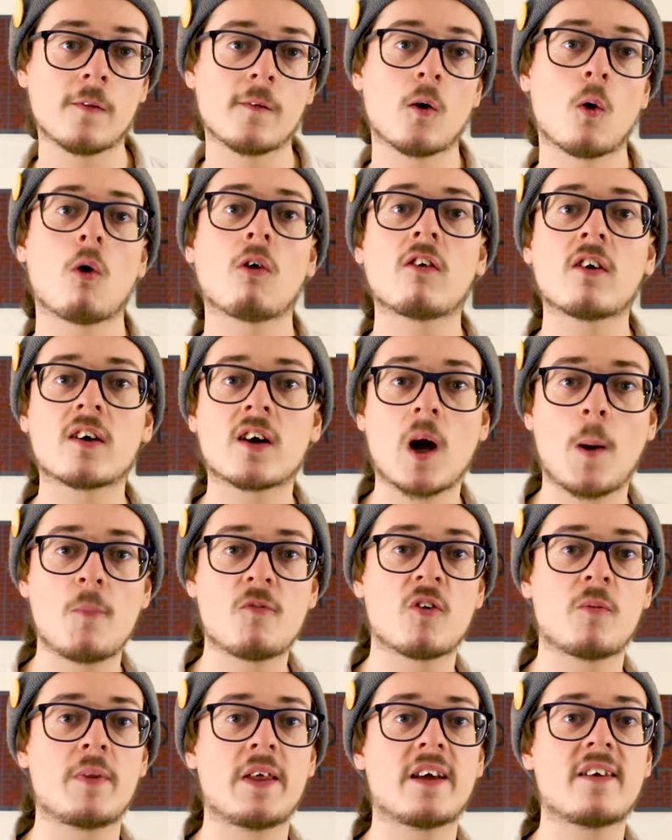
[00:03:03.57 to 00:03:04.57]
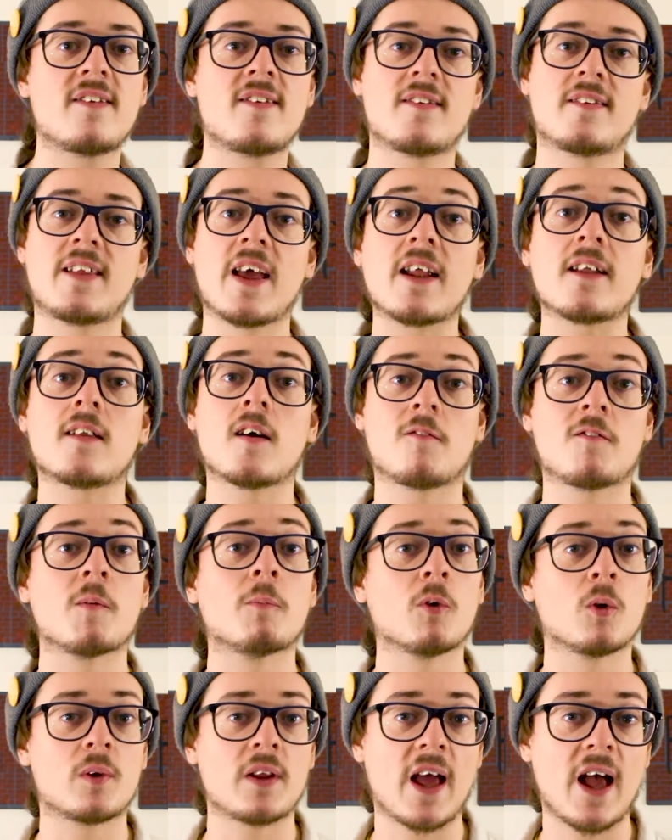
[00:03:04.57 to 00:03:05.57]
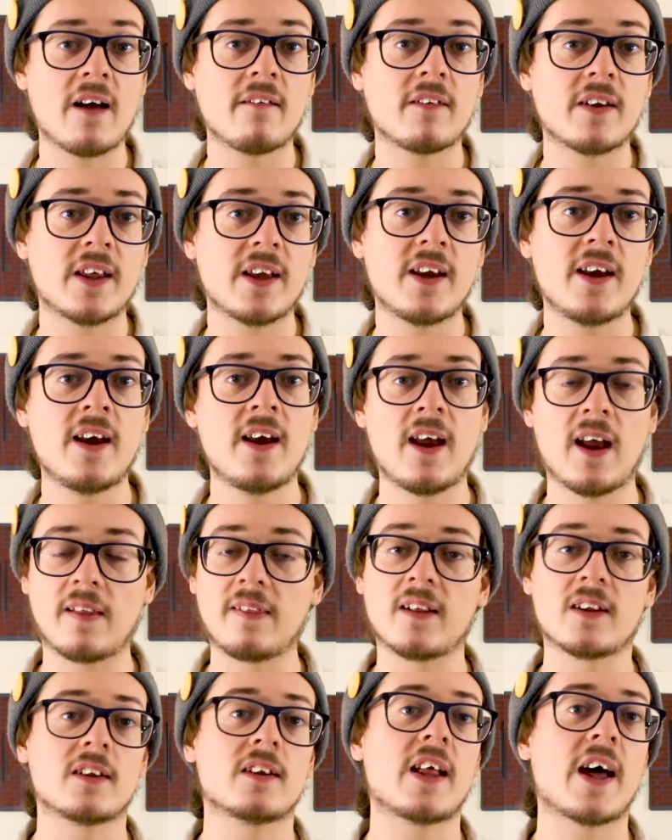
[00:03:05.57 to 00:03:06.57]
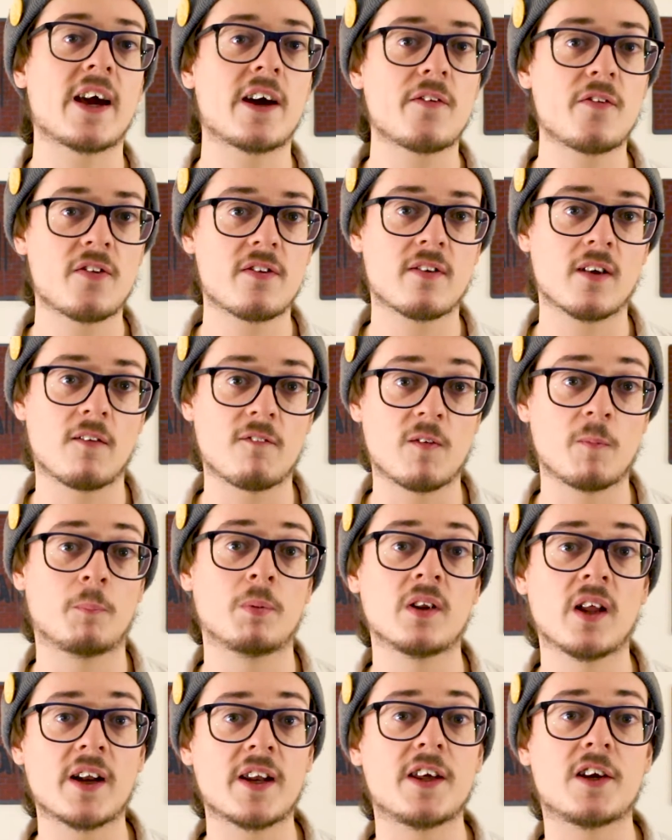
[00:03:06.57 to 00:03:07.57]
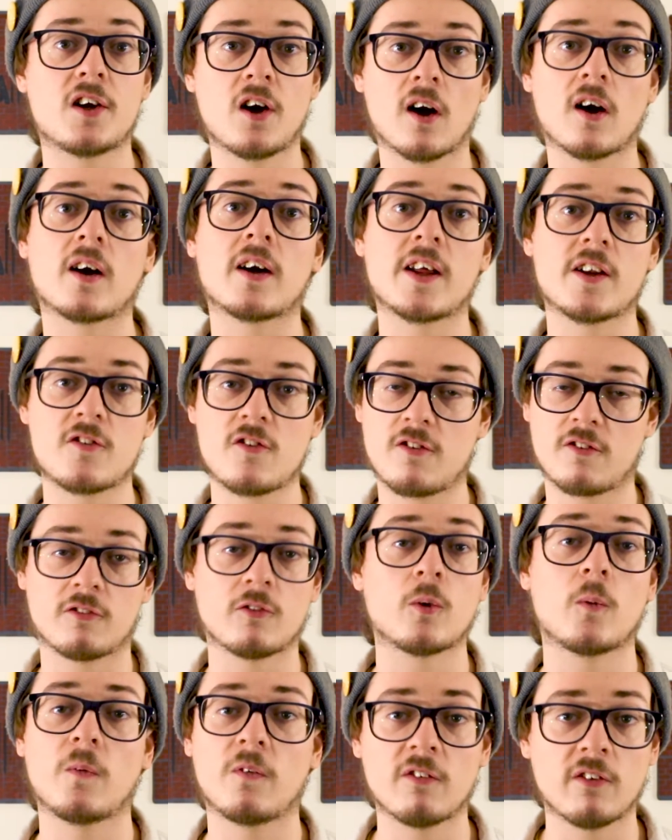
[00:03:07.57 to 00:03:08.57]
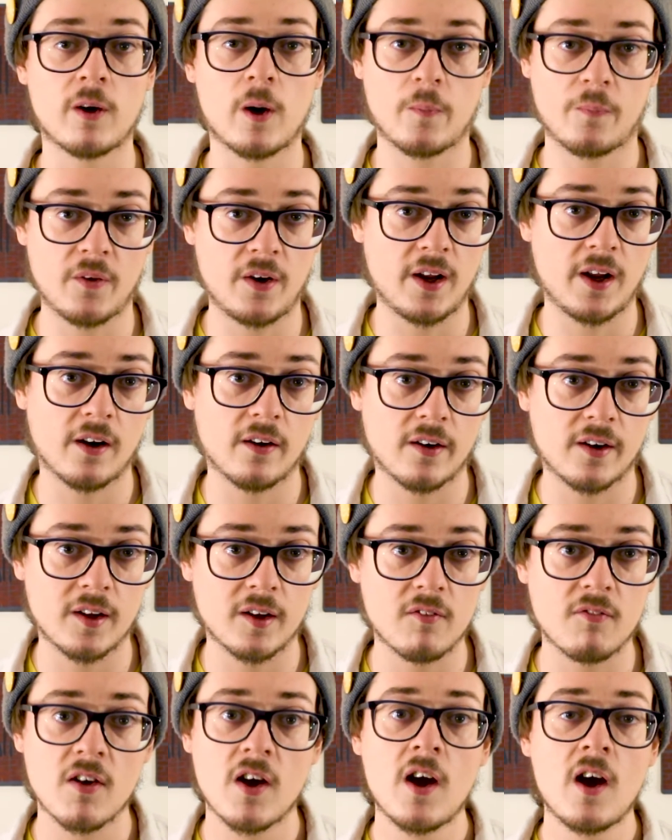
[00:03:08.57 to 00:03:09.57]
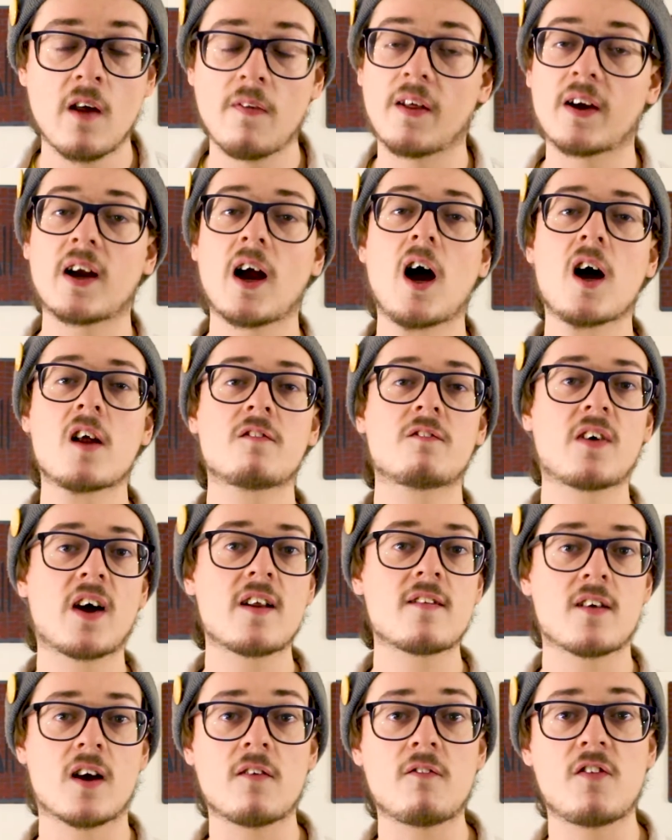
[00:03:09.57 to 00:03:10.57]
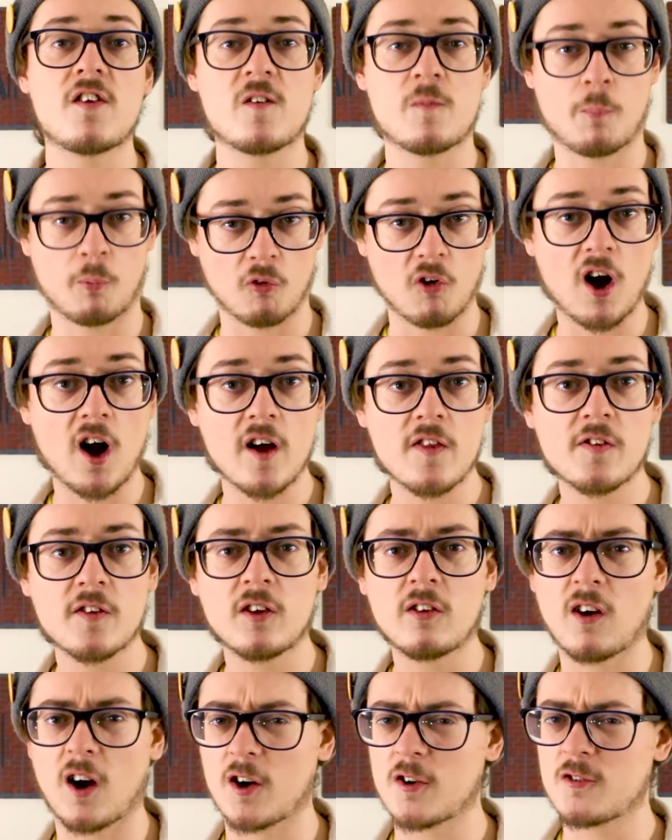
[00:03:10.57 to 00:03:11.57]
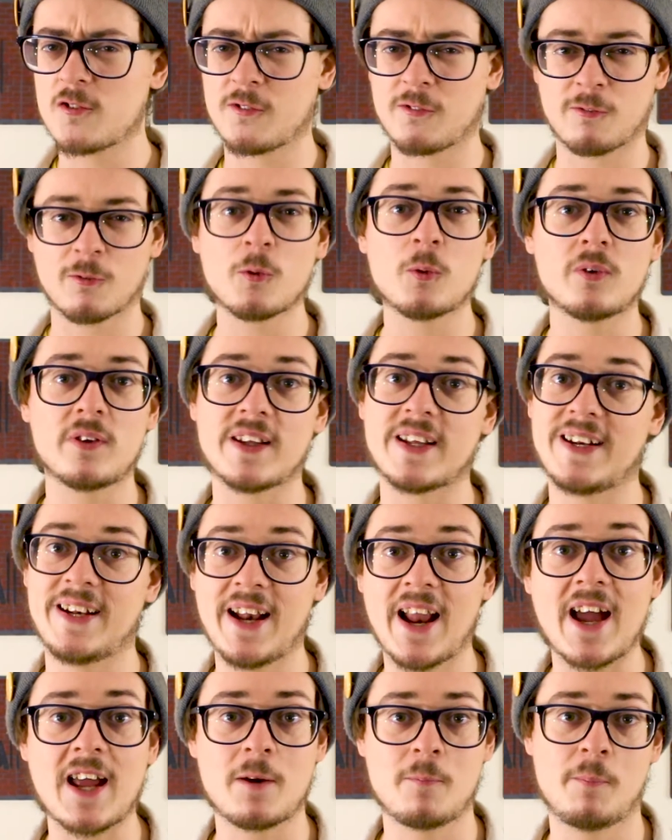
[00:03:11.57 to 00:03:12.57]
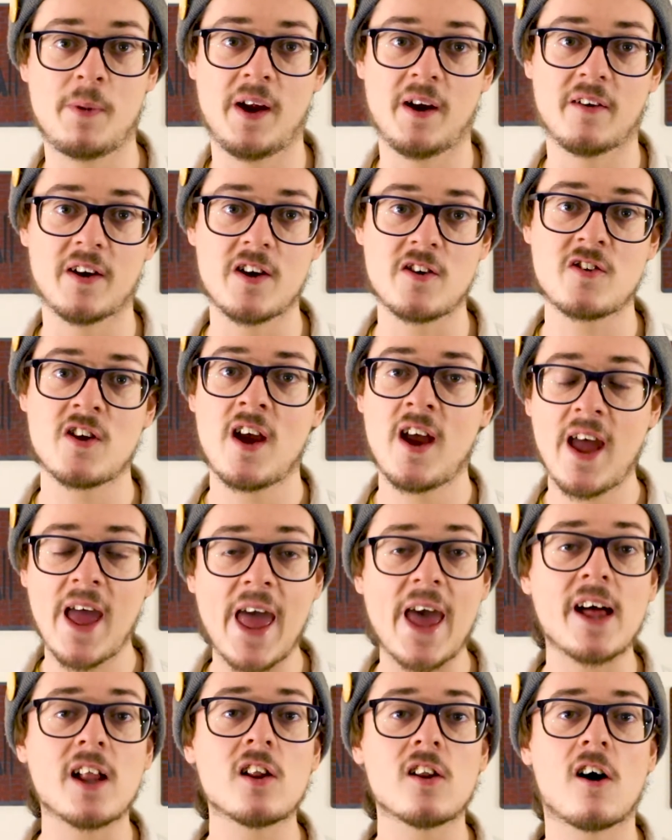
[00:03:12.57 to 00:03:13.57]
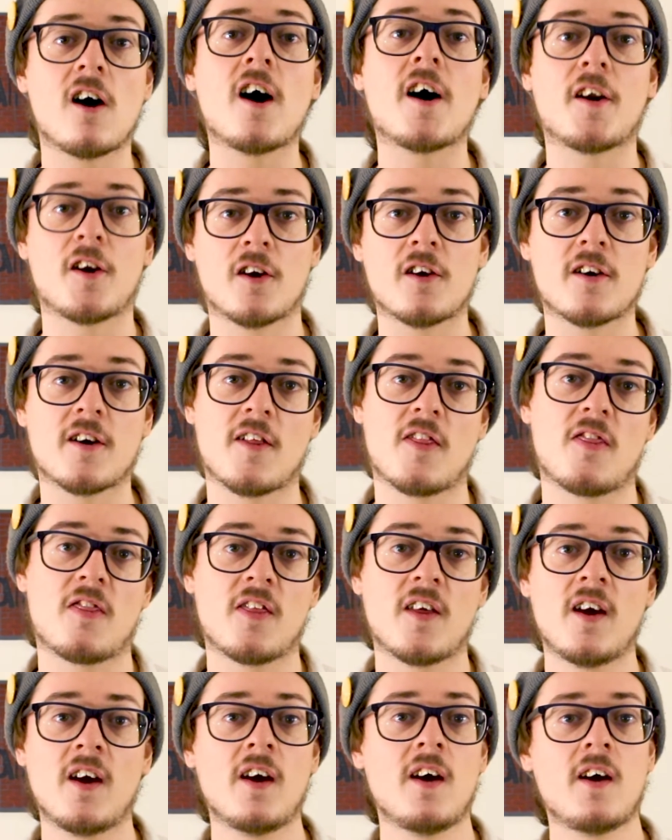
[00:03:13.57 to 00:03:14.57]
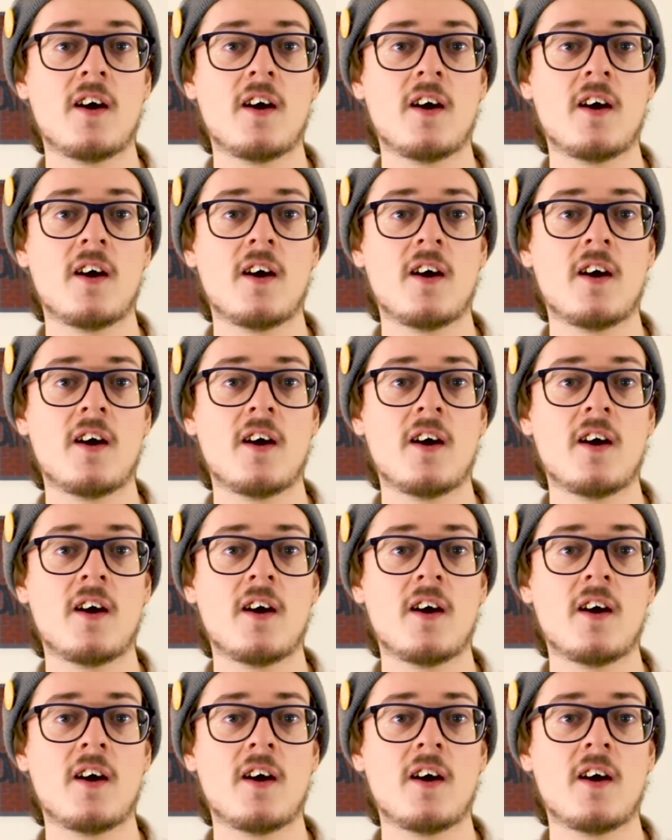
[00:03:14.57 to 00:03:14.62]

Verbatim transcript: The horror comes from the extent of the brutality and the lengths of the bloody carnage strewn throughout the narrative. The confines of this brothel are truly nightmarish, hell on earth.